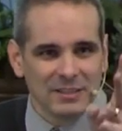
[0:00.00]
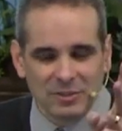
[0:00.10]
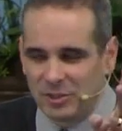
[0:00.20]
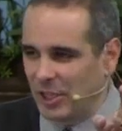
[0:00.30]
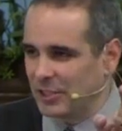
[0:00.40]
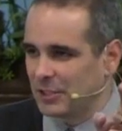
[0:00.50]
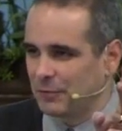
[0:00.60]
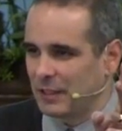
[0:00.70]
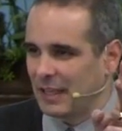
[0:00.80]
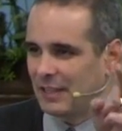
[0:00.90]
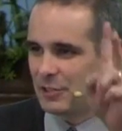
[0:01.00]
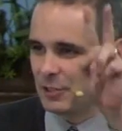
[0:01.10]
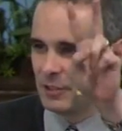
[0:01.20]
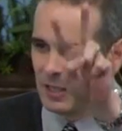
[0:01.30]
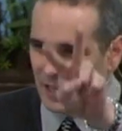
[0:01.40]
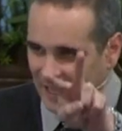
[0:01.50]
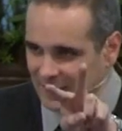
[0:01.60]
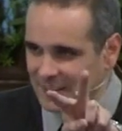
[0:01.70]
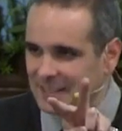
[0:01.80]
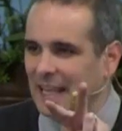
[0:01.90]
justification and
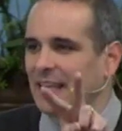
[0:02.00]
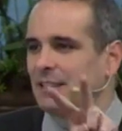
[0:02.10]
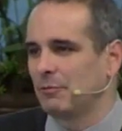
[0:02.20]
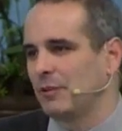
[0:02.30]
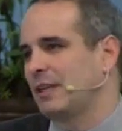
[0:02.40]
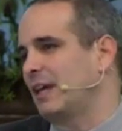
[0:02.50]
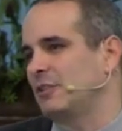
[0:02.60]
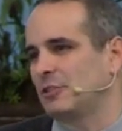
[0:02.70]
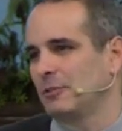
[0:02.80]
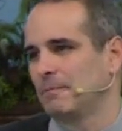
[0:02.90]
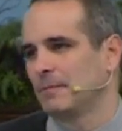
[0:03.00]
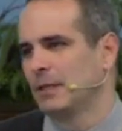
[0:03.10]
sanctification.